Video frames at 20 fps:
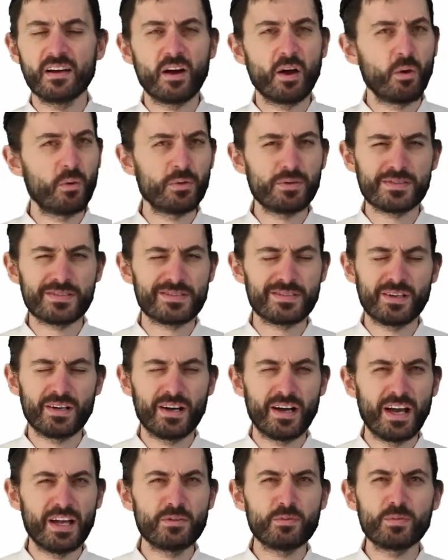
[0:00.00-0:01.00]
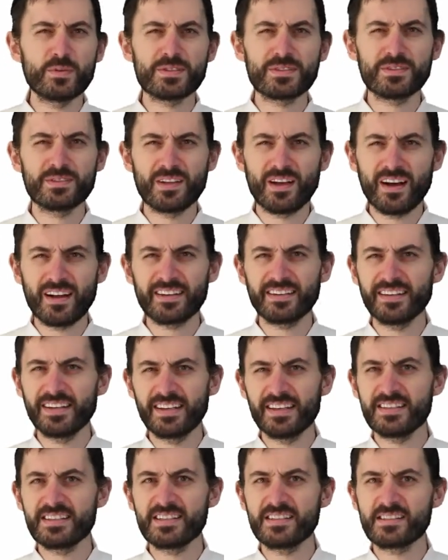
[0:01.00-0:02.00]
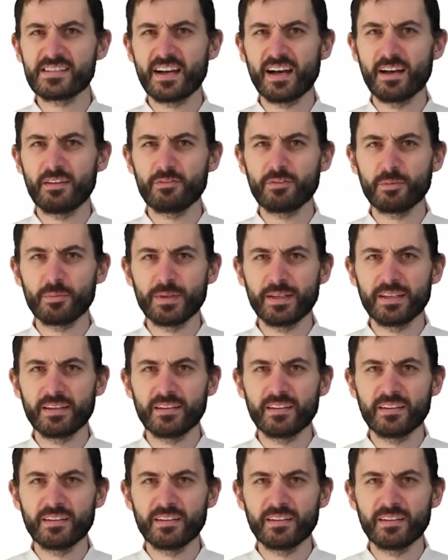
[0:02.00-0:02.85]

It was not an easy time for me.